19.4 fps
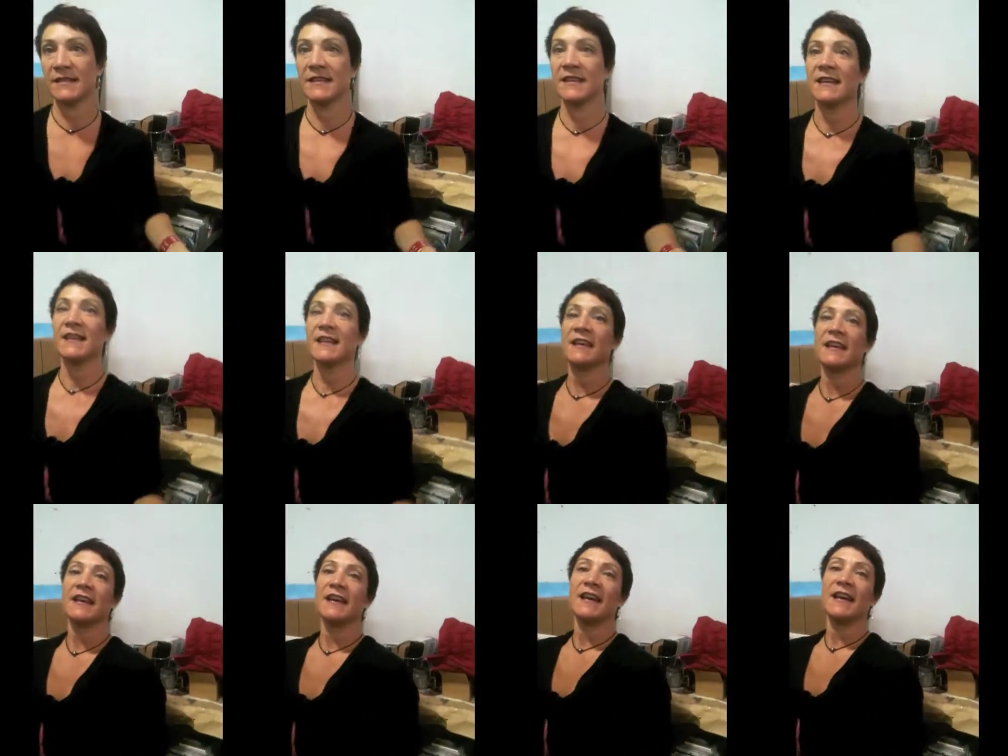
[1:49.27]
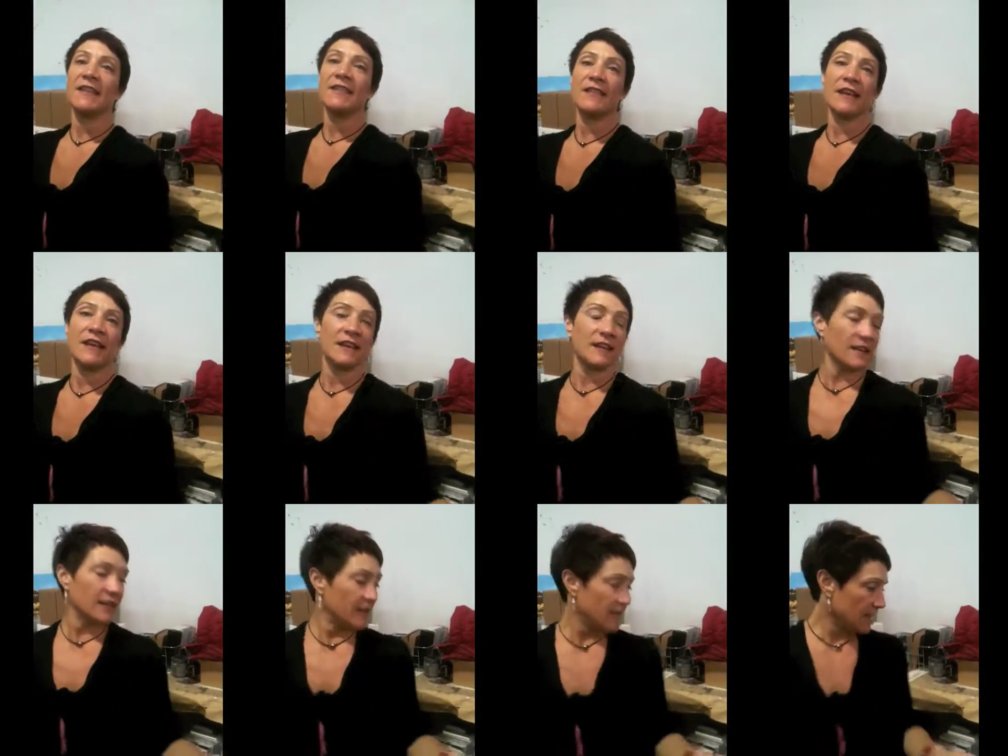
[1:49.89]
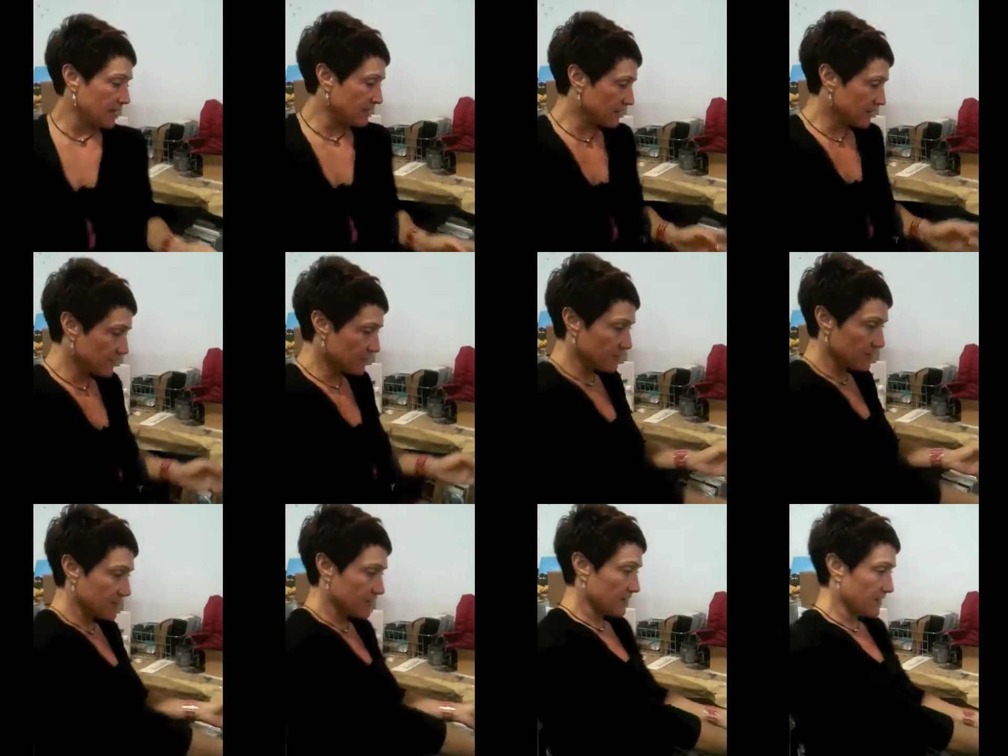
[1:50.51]
and then it has to
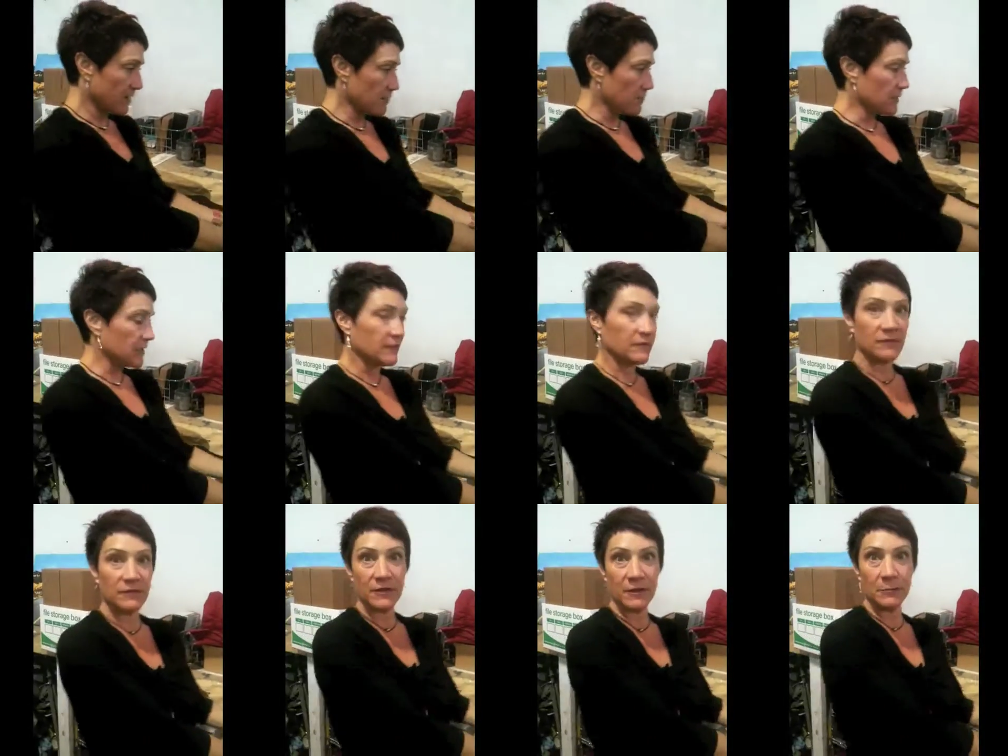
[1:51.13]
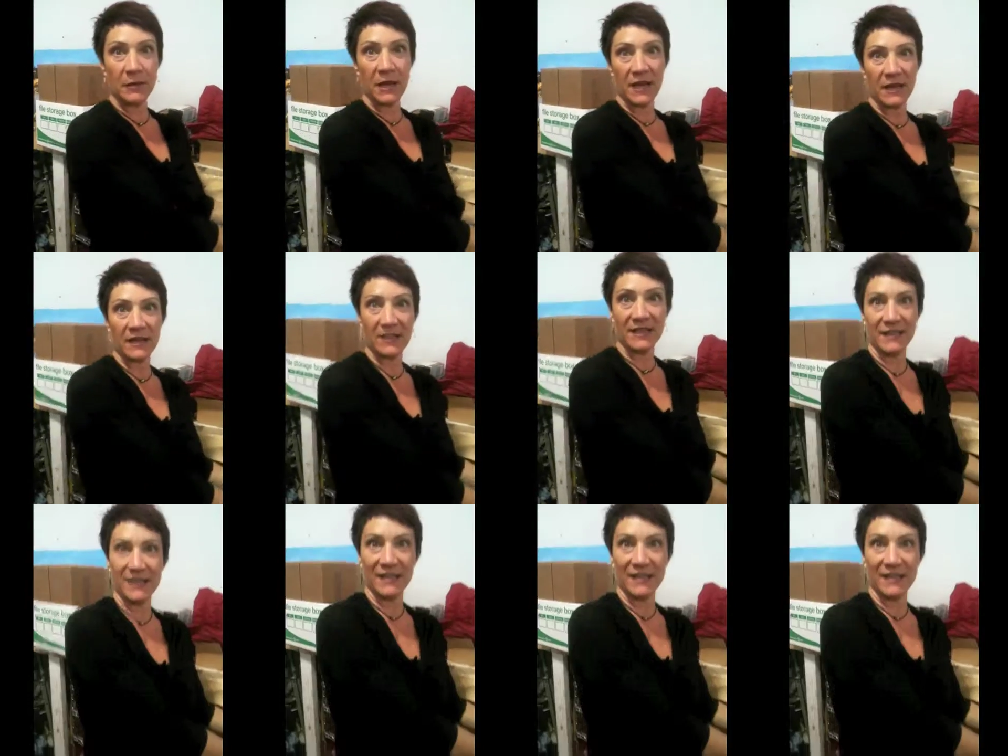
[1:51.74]
come and fit back in